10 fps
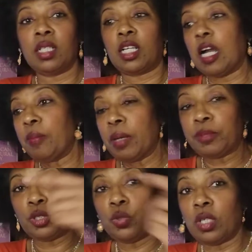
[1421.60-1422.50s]
come
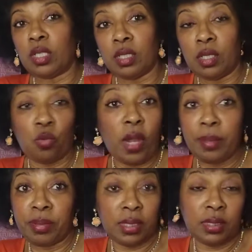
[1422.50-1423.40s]
up to a
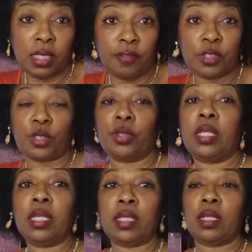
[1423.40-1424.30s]
white police officer
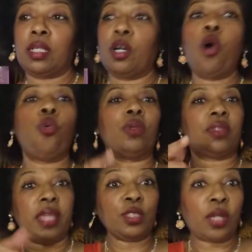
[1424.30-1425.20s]
in oh,
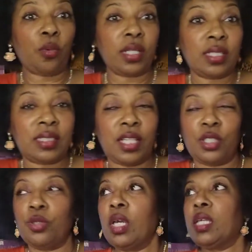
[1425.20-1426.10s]
that's what I wanted to tell
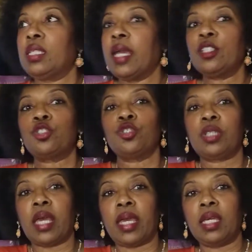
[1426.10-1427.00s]
you.
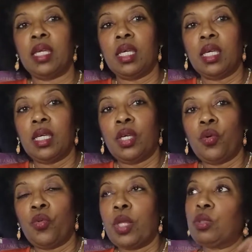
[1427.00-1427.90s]
Yesterday
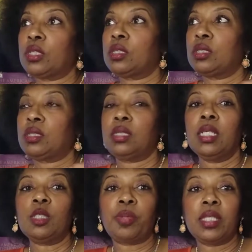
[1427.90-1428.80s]
there was
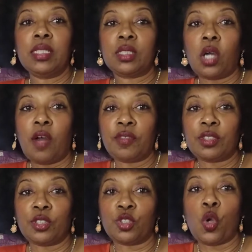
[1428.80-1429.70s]
6 police
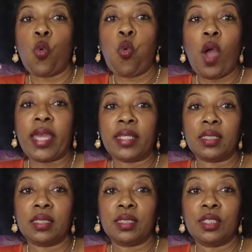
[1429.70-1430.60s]
officers, white,
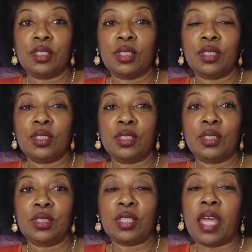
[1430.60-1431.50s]

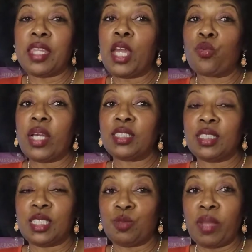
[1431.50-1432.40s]
and they
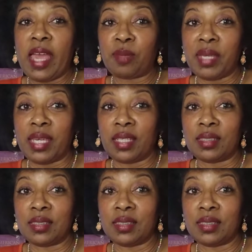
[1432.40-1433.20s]
arrested this black man,